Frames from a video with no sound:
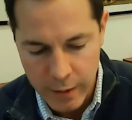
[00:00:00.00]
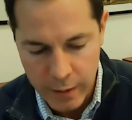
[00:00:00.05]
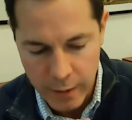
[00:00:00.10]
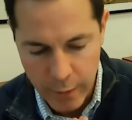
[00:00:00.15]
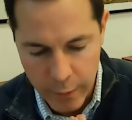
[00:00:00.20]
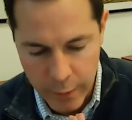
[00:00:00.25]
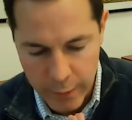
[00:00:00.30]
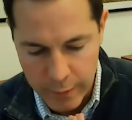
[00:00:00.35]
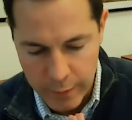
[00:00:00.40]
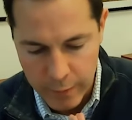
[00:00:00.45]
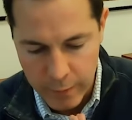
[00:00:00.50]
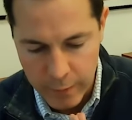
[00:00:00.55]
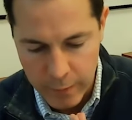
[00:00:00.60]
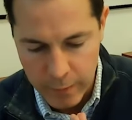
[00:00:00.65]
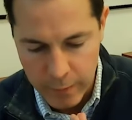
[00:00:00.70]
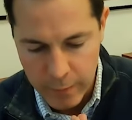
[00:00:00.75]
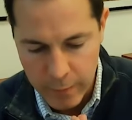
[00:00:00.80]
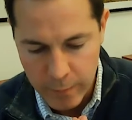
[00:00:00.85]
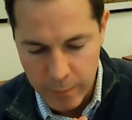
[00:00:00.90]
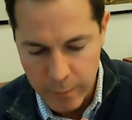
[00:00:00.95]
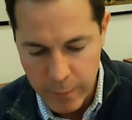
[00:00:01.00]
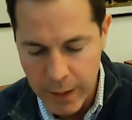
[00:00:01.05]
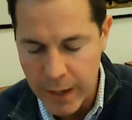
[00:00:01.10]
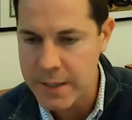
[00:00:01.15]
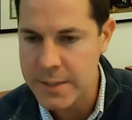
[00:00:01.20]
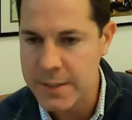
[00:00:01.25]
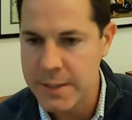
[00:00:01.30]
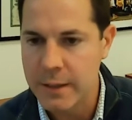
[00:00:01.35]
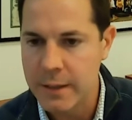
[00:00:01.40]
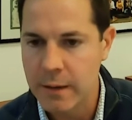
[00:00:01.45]
their
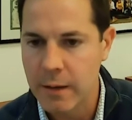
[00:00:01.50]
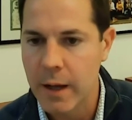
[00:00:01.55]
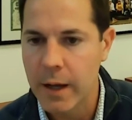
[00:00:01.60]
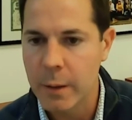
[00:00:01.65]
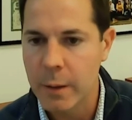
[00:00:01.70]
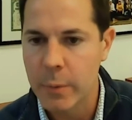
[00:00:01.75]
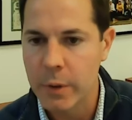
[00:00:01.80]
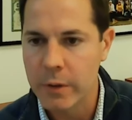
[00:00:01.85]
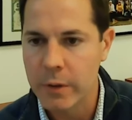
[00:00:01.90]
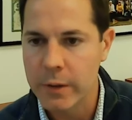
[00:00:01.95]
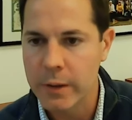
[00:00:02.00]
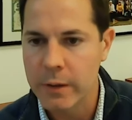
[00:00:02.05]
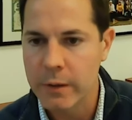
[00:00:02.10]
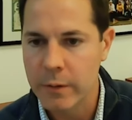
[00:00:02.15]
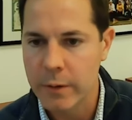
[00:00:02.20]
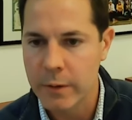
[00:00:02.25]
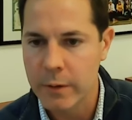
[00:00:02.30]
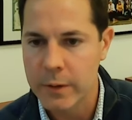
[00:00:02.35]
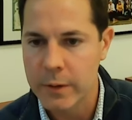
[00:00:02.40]
asset and liability, their